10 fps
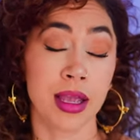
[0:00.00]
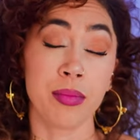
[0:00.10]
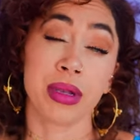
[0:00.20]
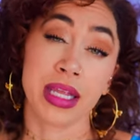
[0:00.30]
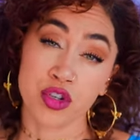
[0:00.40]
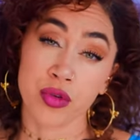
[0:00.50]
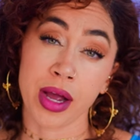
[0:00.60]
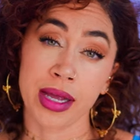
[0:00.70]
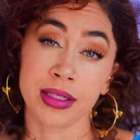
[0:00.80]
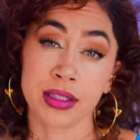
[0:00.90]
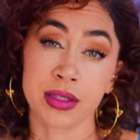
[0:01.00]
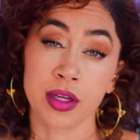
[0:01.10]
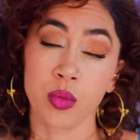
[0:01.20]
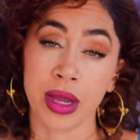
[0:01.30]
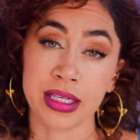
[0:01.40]
and plagiarized
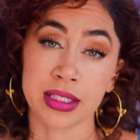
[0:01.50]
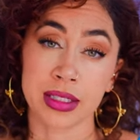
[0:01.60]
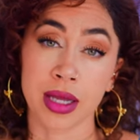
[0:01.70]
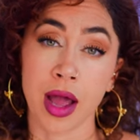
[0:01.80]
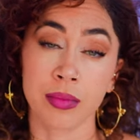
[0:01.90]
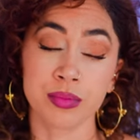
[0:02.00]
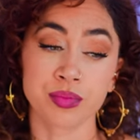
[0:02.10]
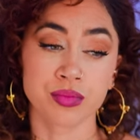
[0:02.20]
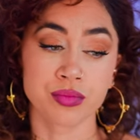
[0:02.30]
their way to the top.